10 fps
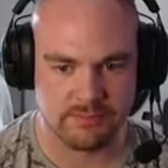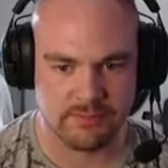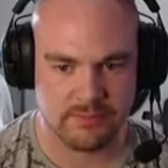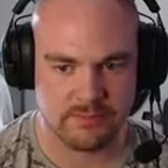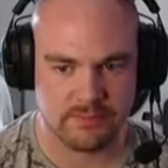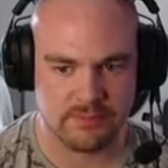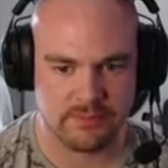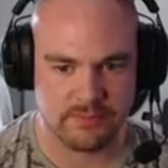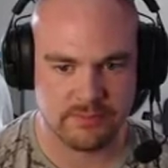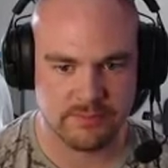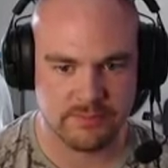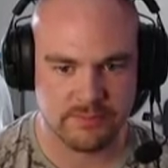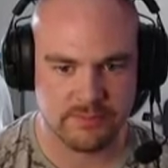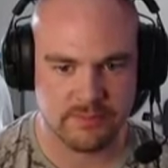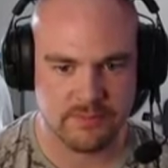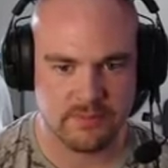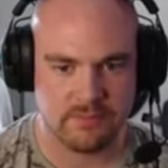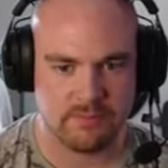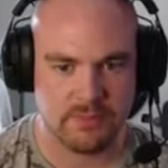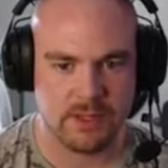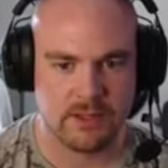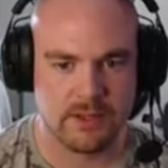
[no speech]